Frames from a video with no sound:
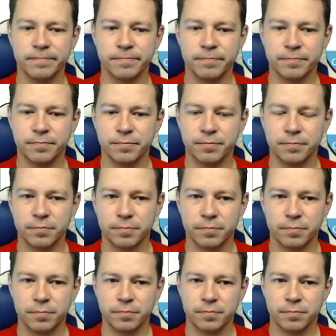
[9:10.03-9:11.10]

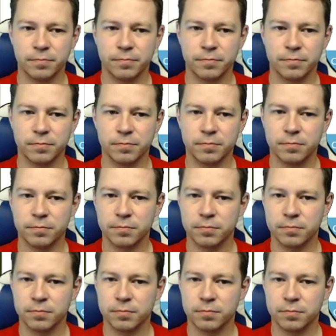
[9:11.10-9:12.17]

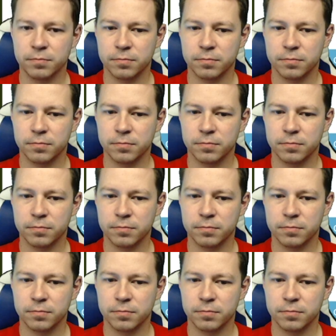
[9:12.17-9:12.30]
No one is speaking in this clip.